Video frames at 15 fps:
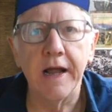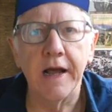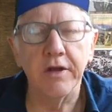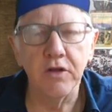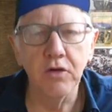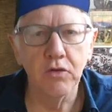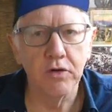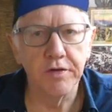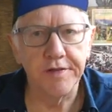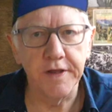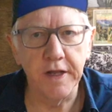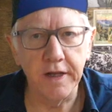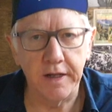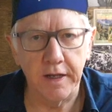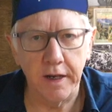Now, you're
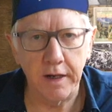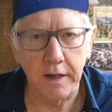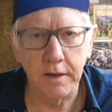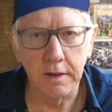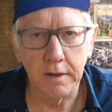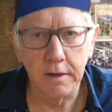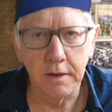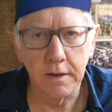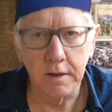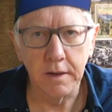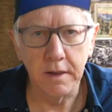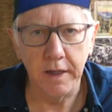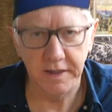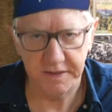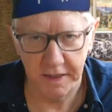thinking,
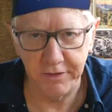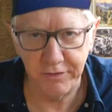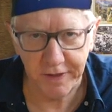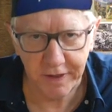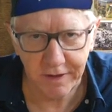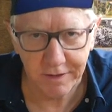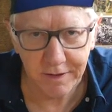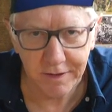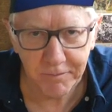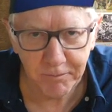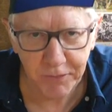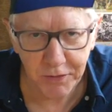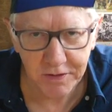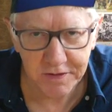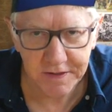he's only gone and
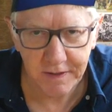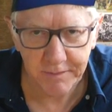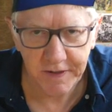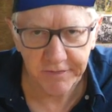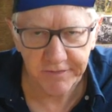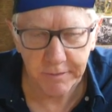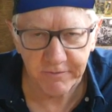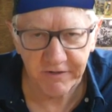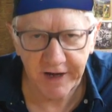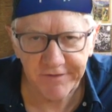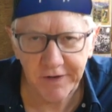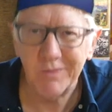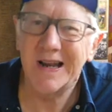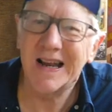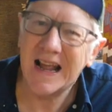bought something from
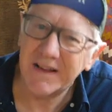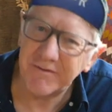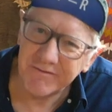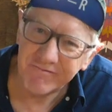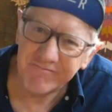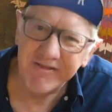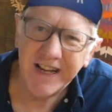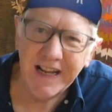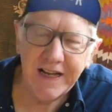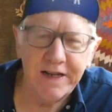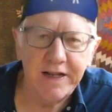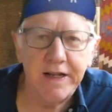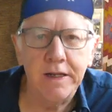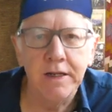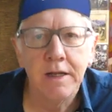Rapha. Well, I haven't
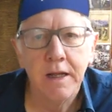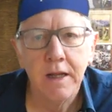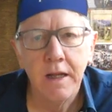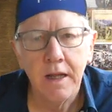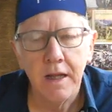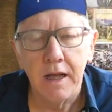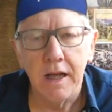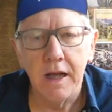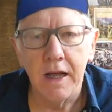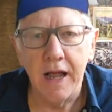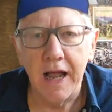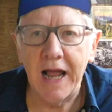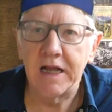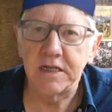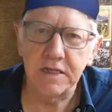really.
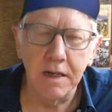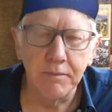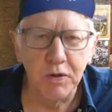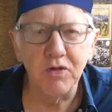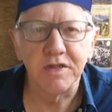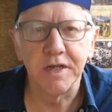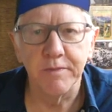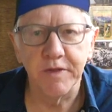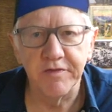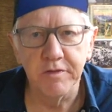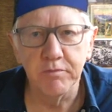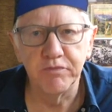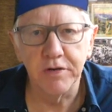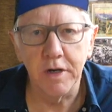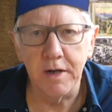Actually, I bought something
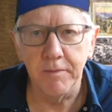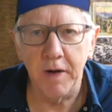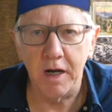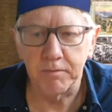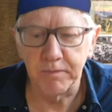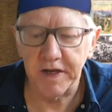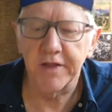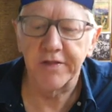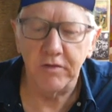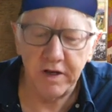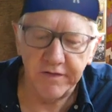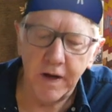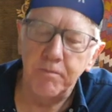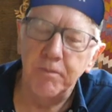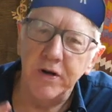from Primark, but I thought
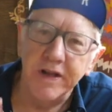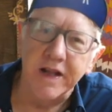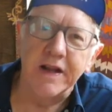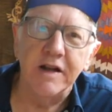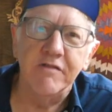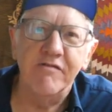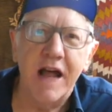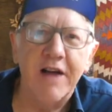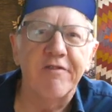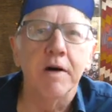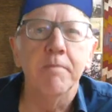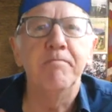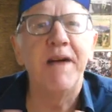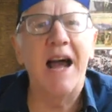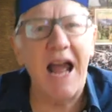if I put it in a
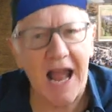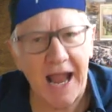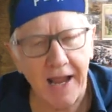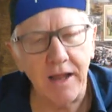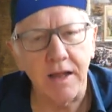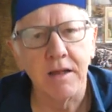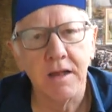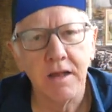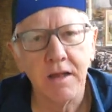Rapha bag,